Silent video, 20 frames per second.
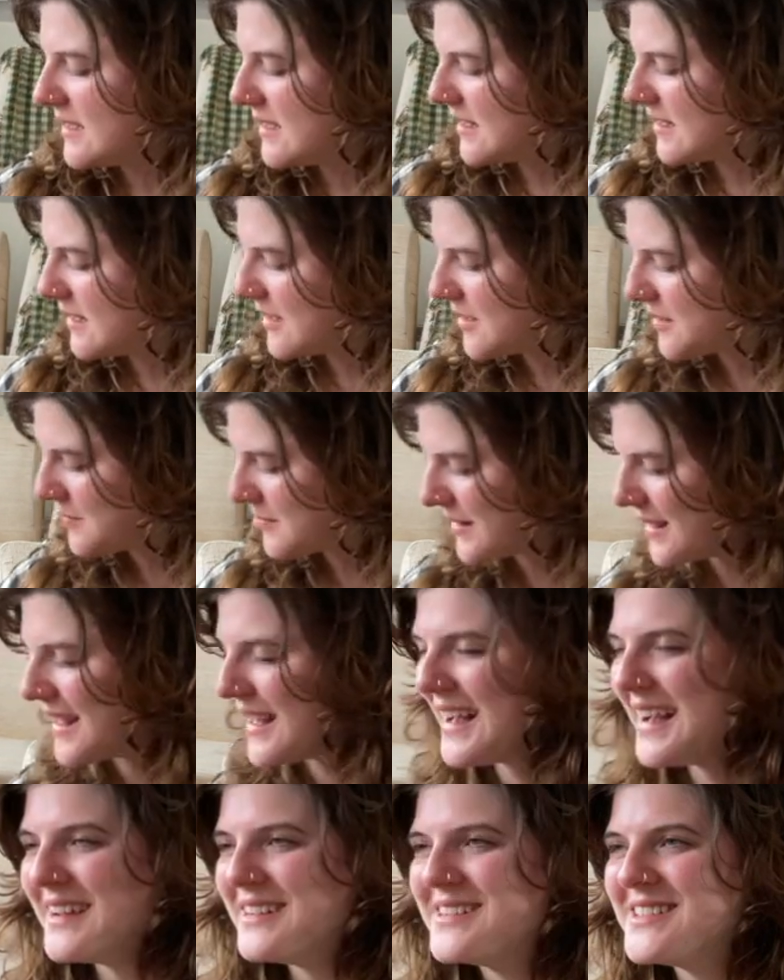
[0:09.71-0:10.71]
Um,
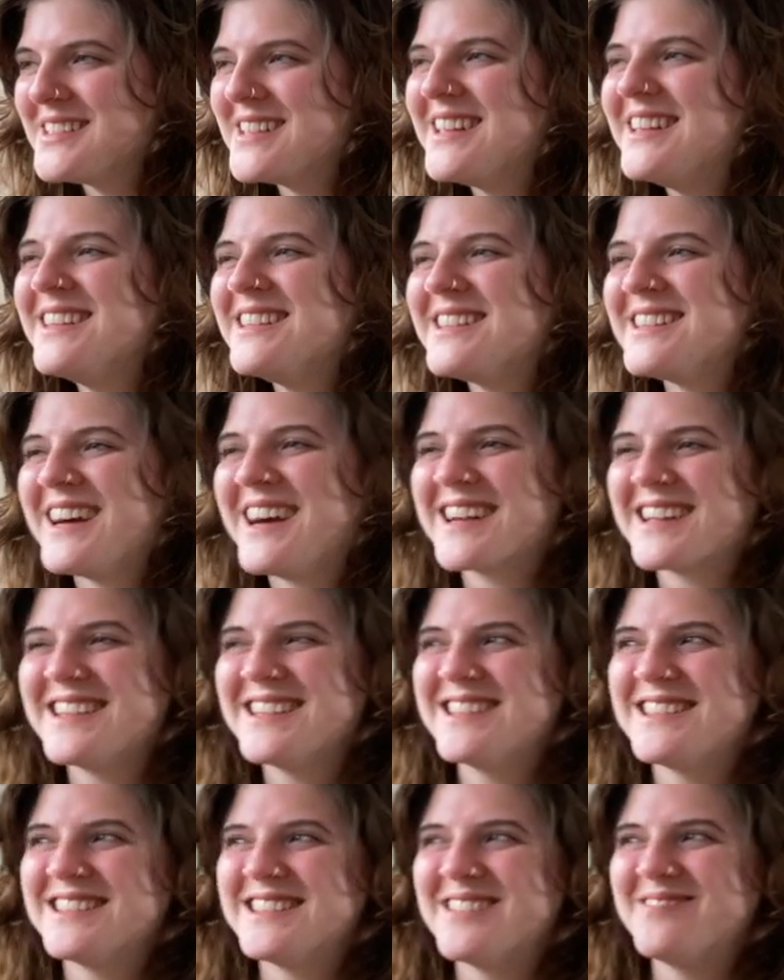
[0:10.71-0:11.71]
I was talking
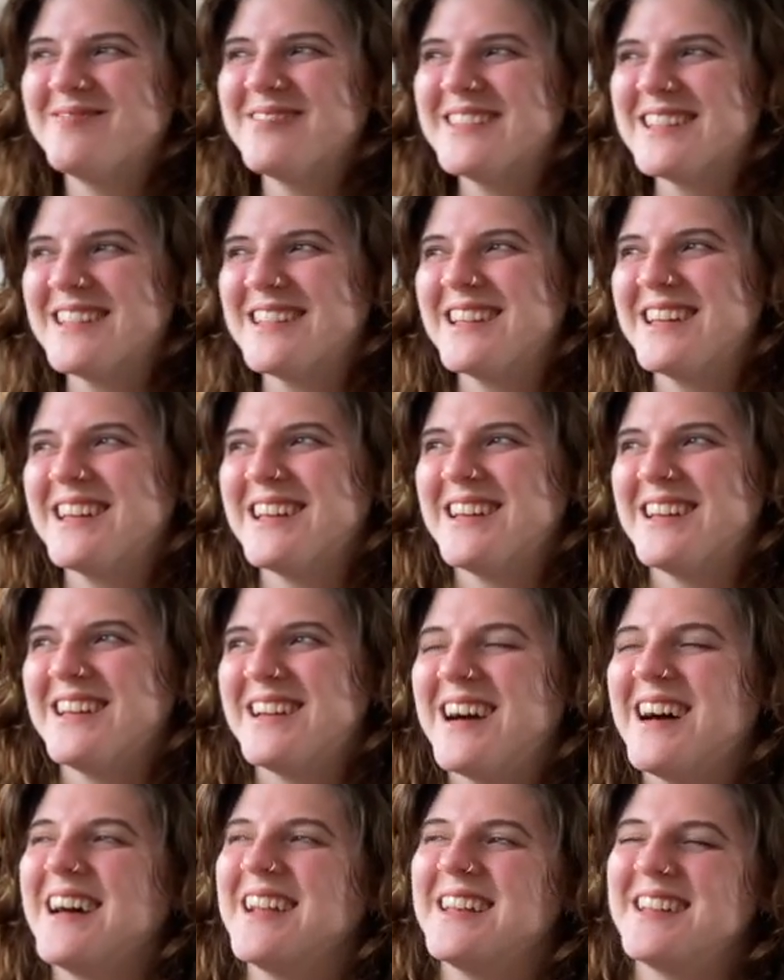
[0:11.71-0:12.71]
to someone
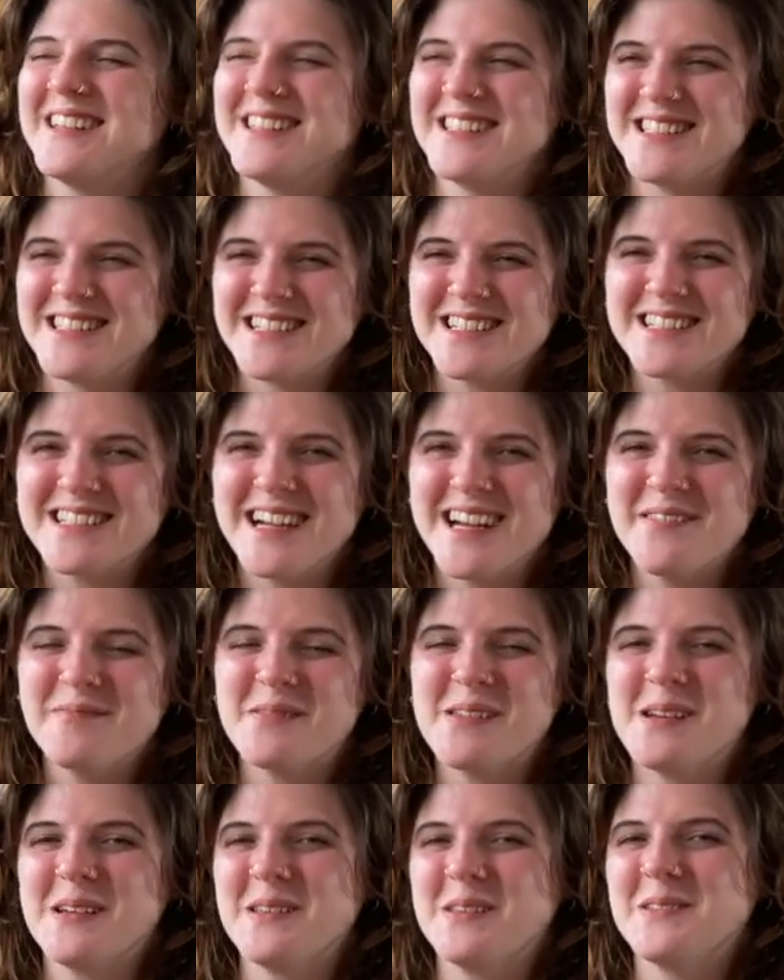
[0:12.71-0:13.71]
on Instagram,
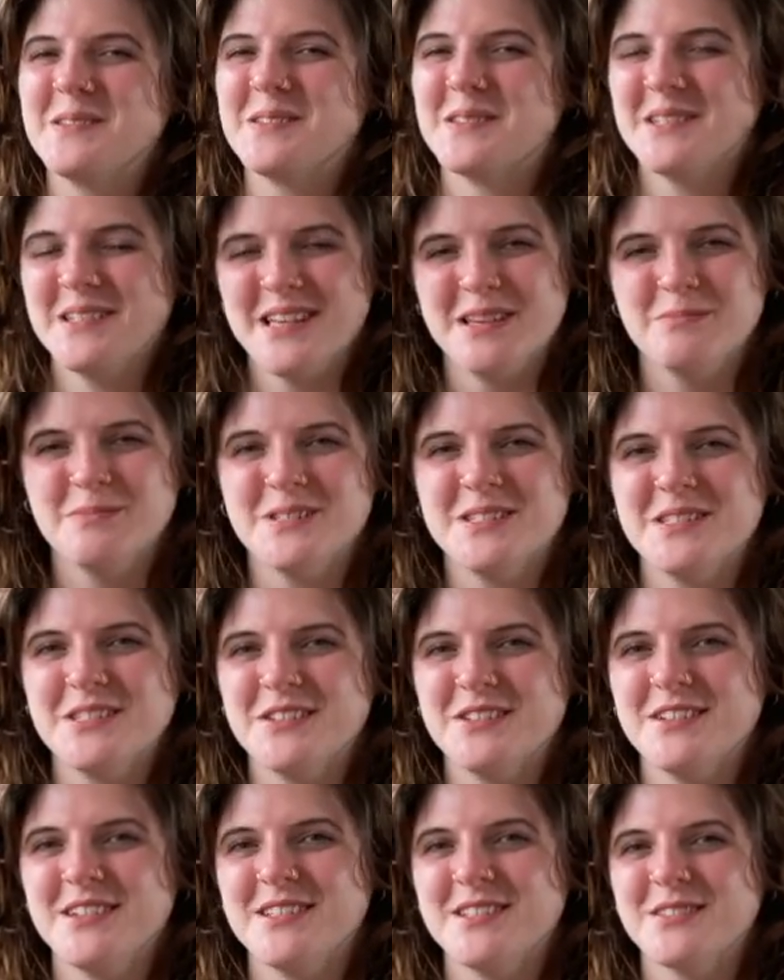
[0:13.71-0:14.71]
their username is
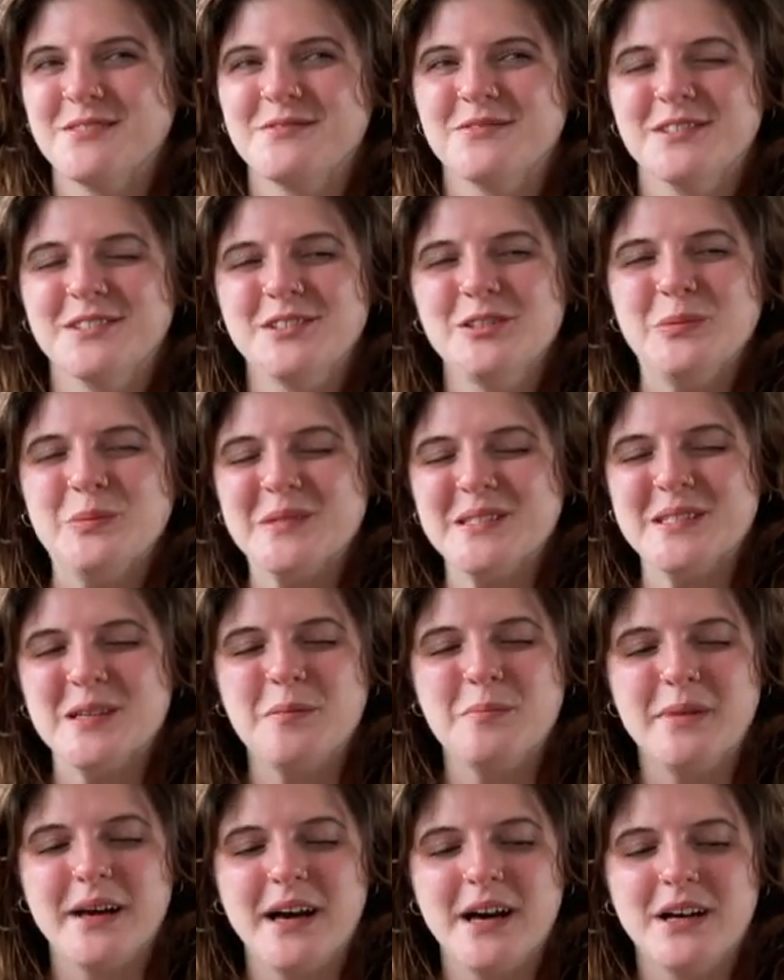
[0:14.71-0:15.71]
Series of Loops,
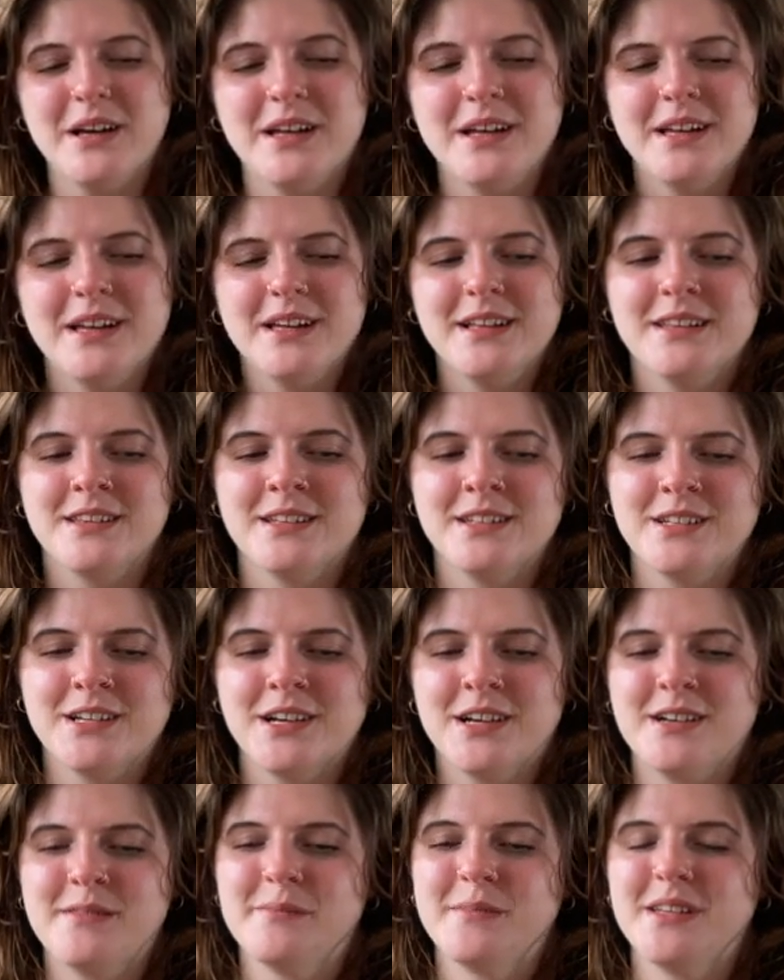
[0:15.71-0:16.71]
about the
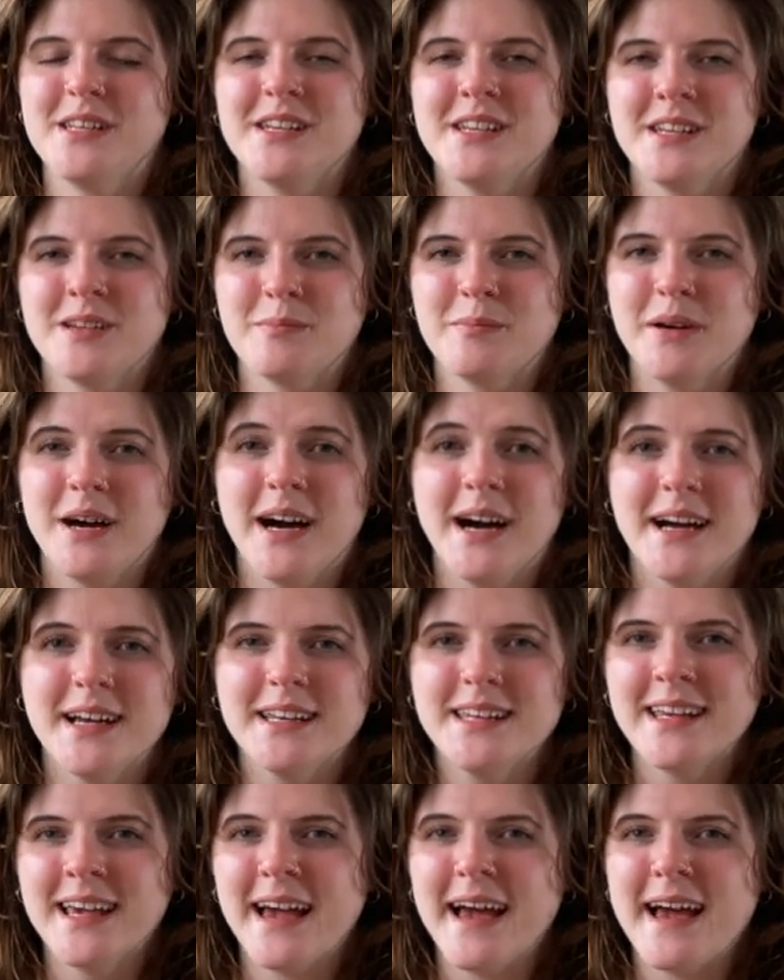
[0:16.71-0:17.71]
term knitting
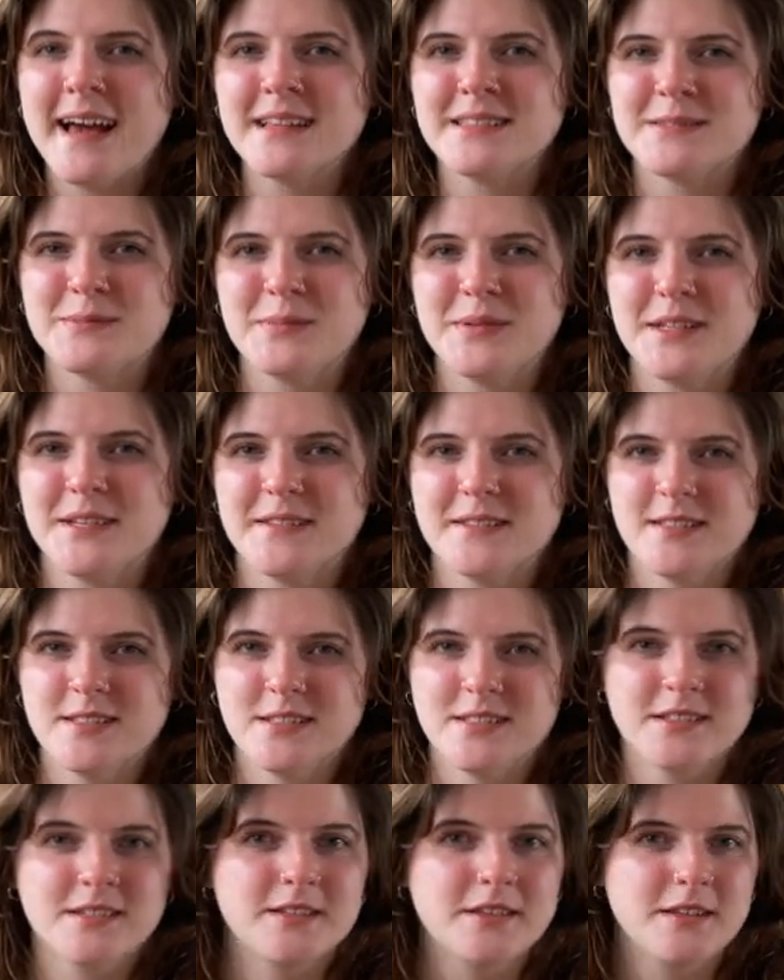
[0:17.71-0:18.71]
podcast because it's
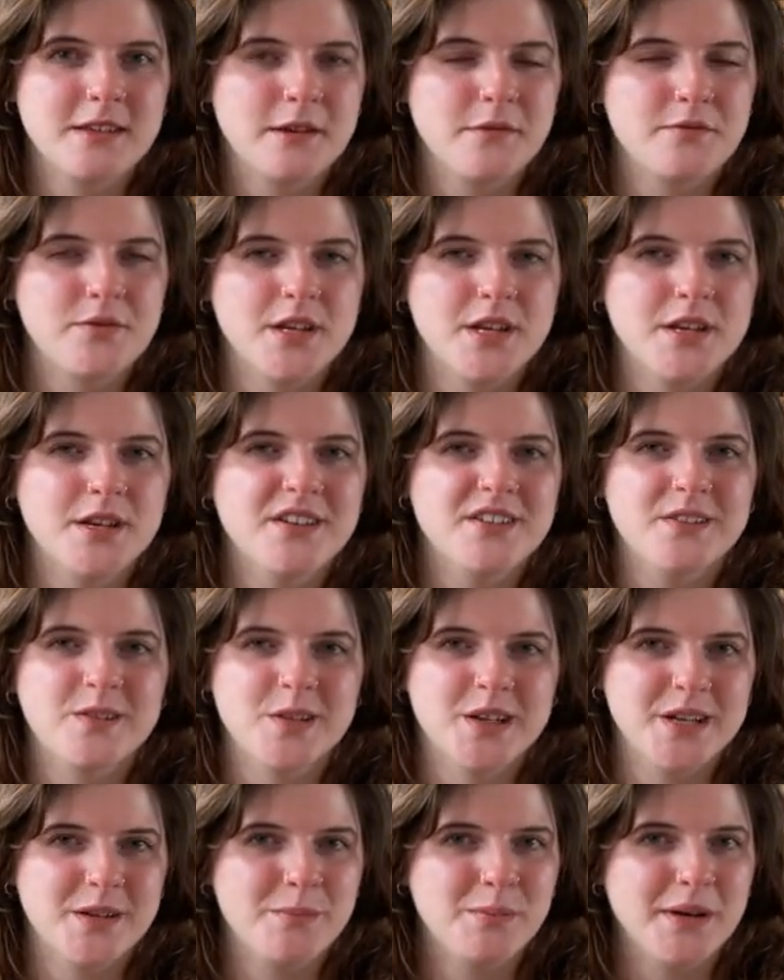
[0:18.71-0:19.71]
clearly a video and
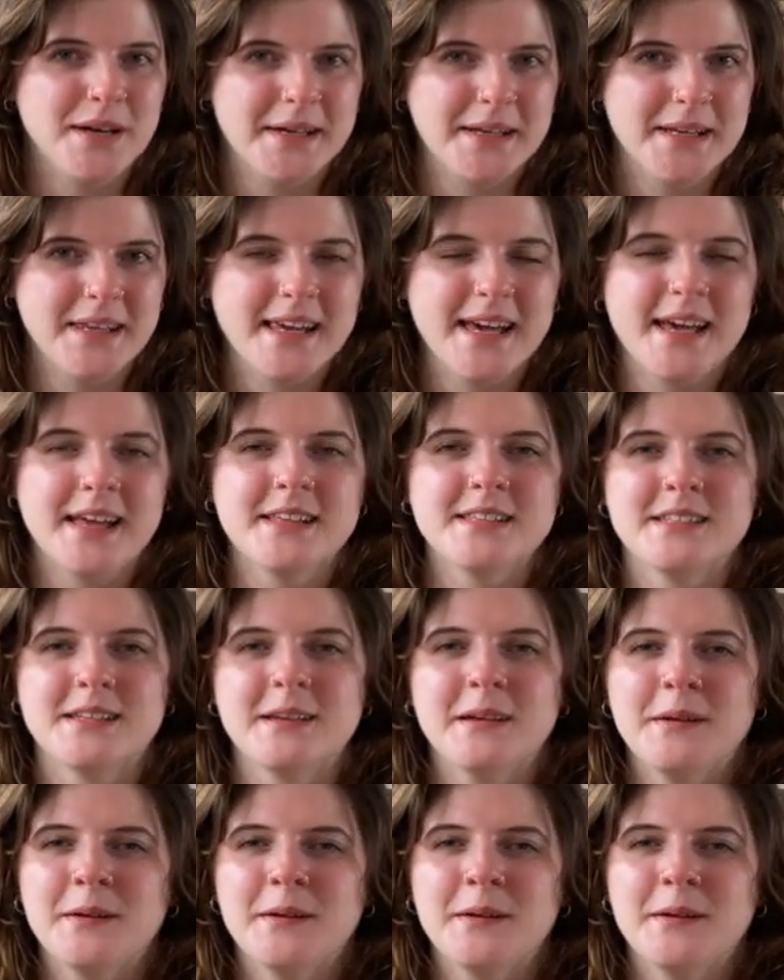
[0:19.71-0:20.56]
not a podcast.